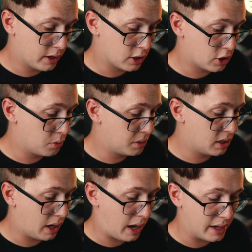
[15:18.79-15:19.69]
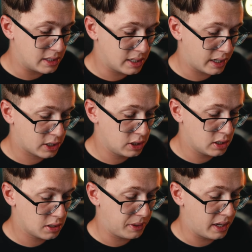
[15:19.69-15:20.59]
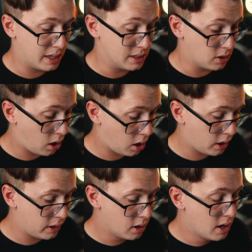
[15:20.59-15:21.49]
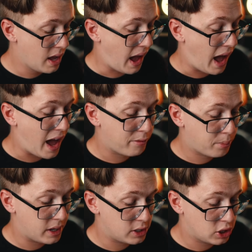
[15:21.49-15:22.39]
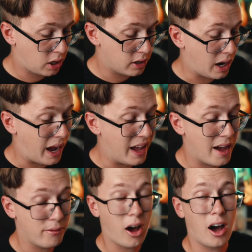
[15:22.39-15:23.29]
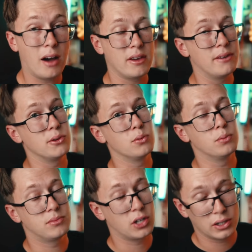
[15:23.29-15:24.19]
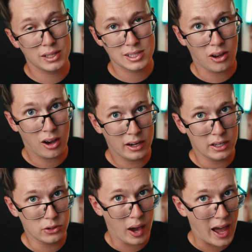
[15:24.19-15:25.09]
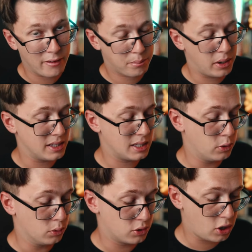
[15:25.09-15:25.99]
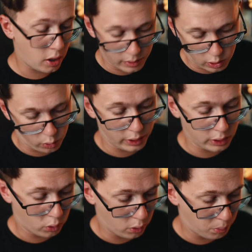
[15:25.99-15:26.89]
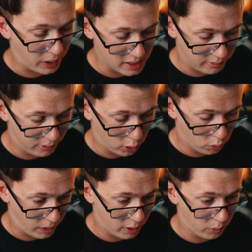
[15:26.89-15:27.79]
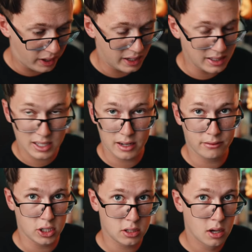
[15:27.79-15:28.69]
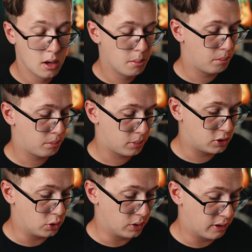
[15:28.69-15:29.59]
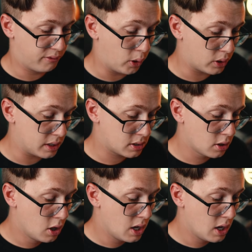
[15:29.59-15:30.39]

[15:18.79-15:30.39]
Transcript: Human eye detection display is on. Half press shutter I have off. If you turn this on and you half press, it will start recording or press a photo right away instead of just doing your focus.